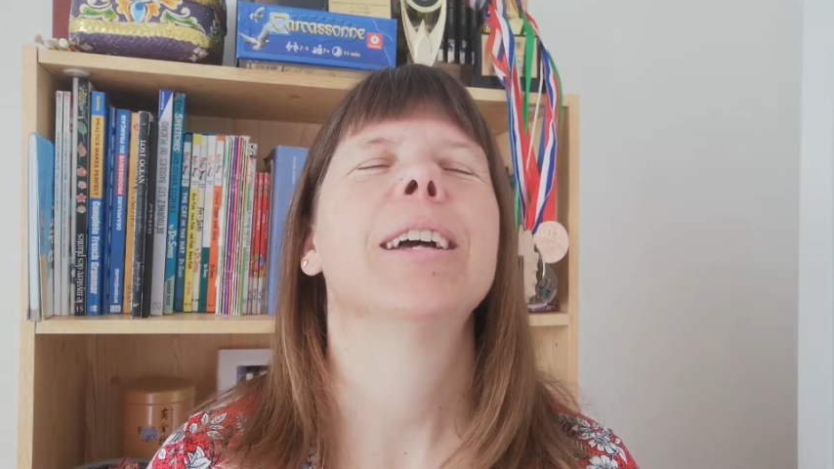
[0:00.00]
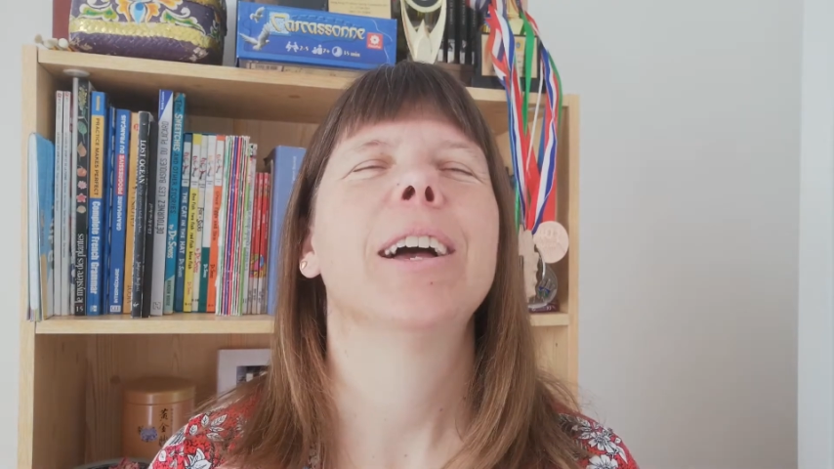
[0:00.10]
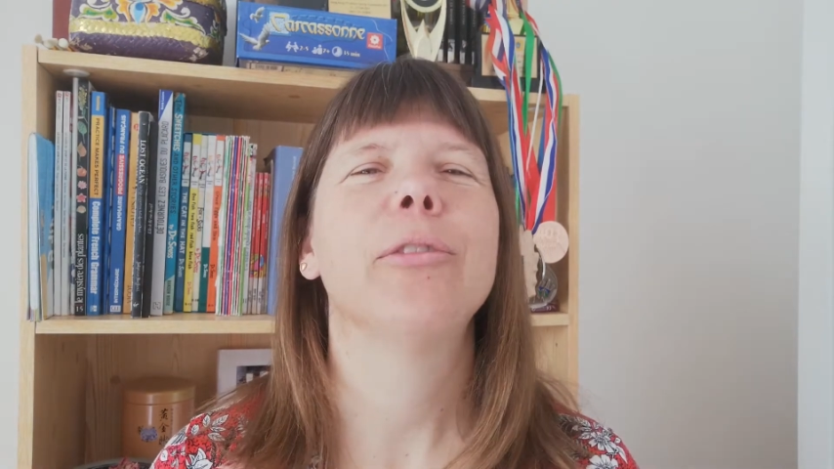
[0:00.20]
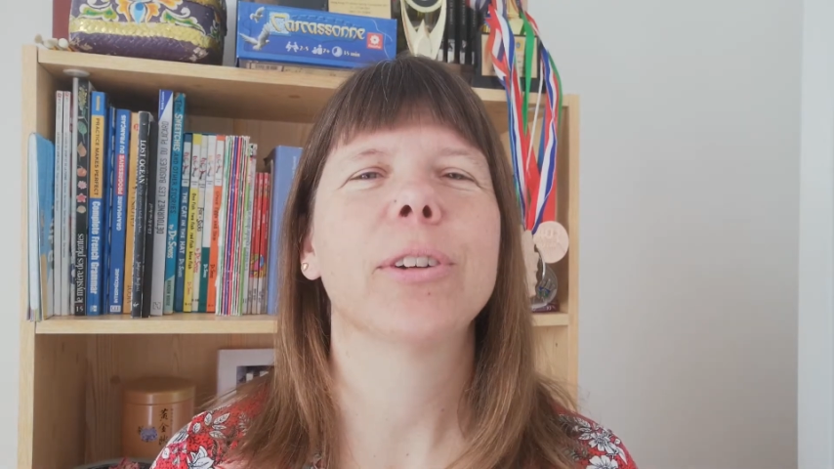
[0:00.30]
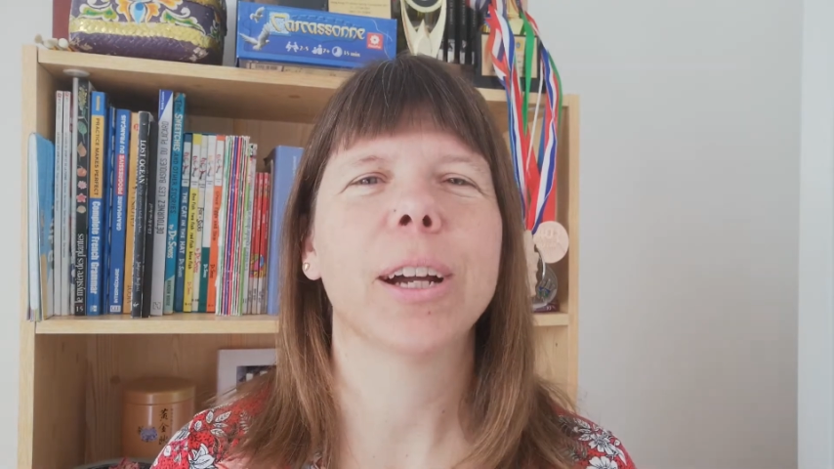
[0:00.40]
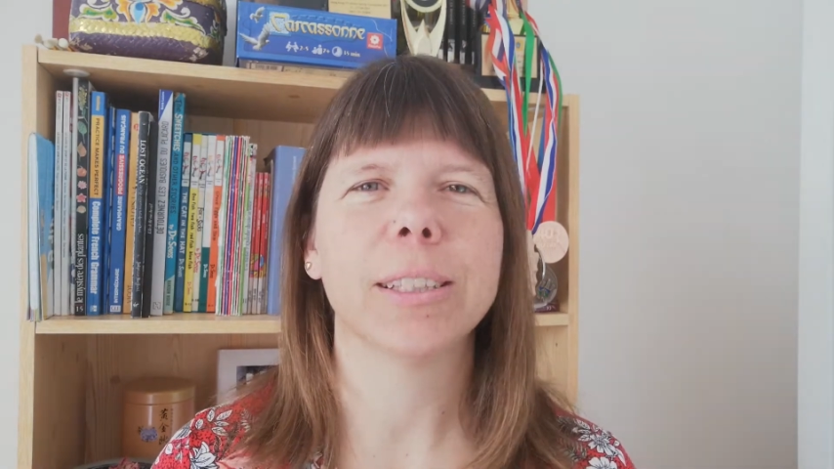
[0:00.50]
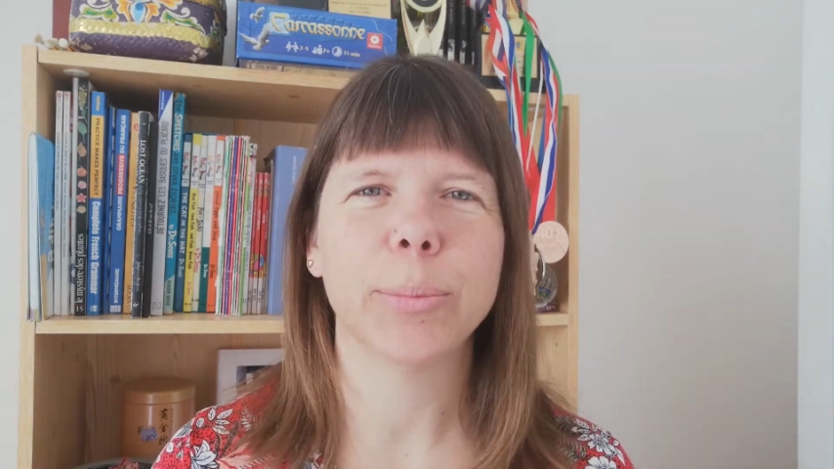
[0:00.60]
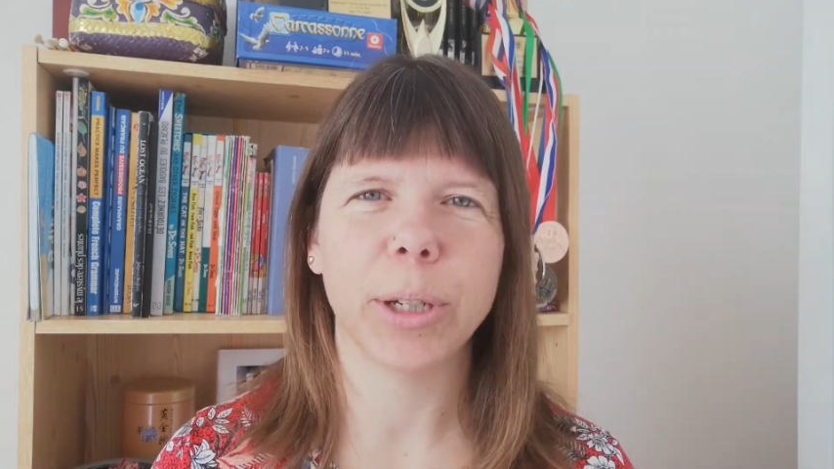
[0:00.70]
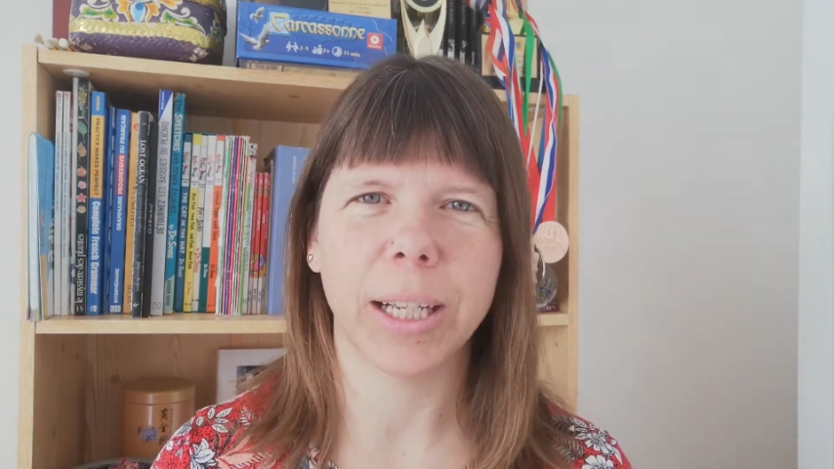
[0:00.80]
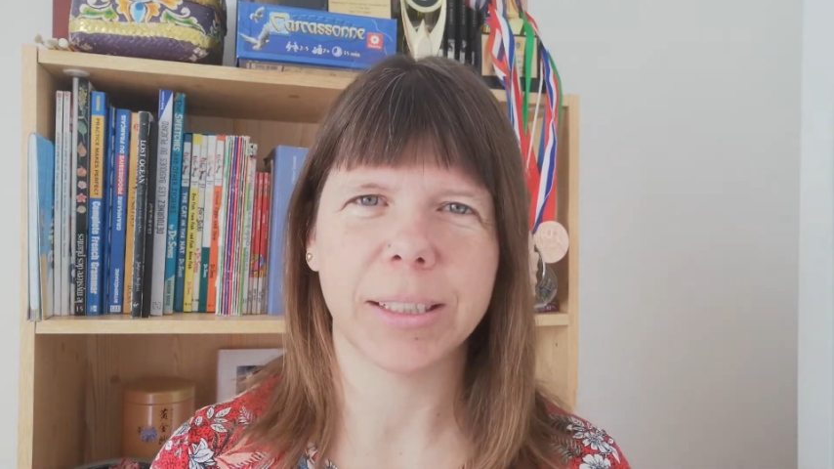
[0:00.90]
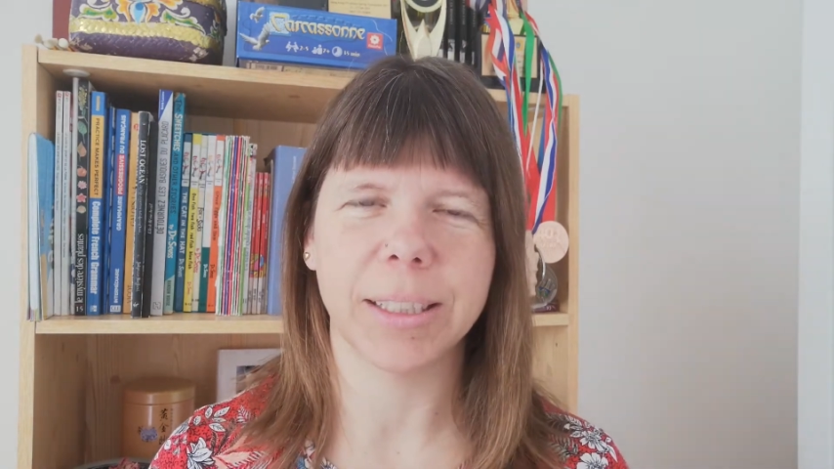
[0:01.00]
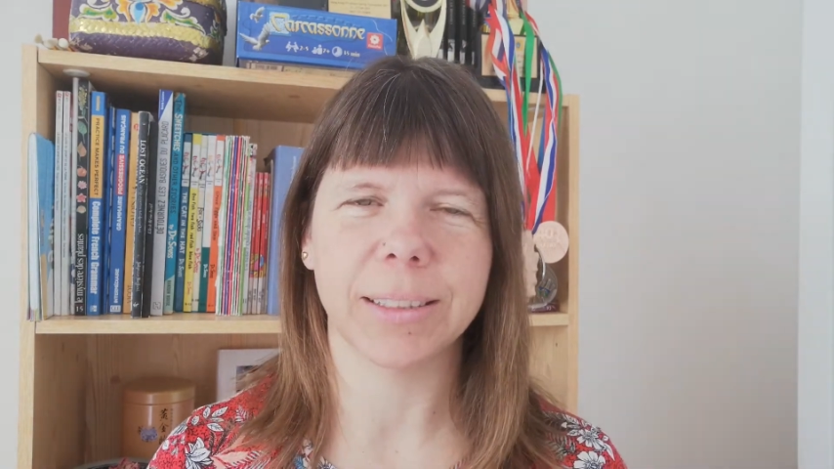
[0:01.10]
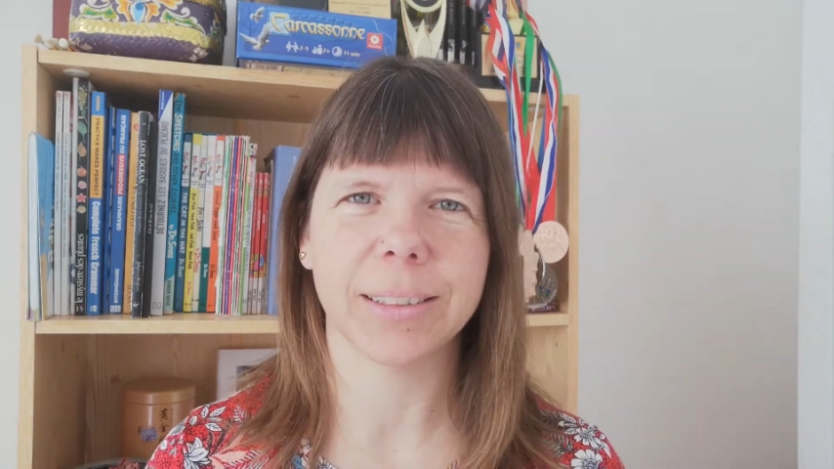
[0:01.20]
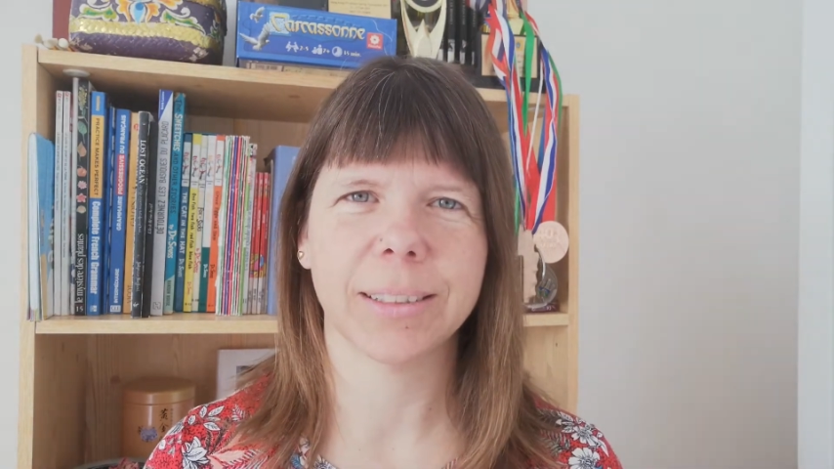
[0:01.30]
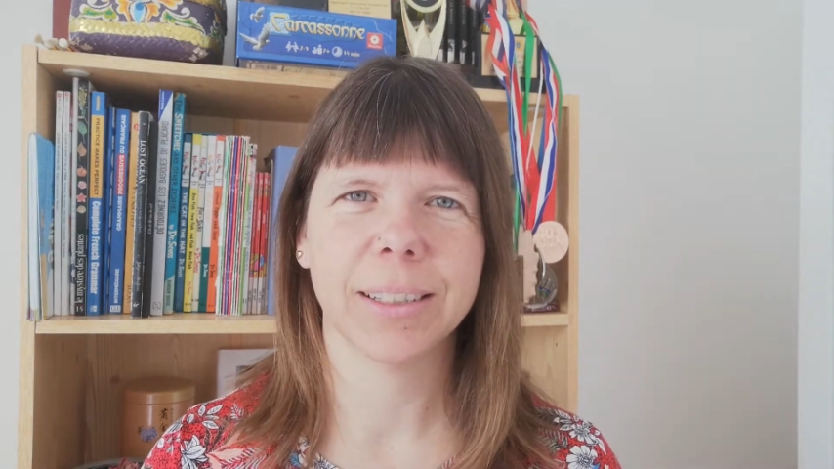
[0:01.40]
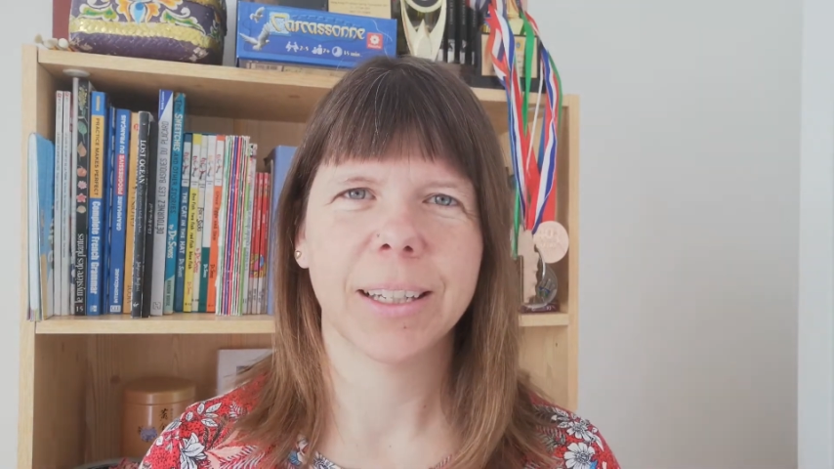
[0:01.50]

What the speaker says: I forgot to practice.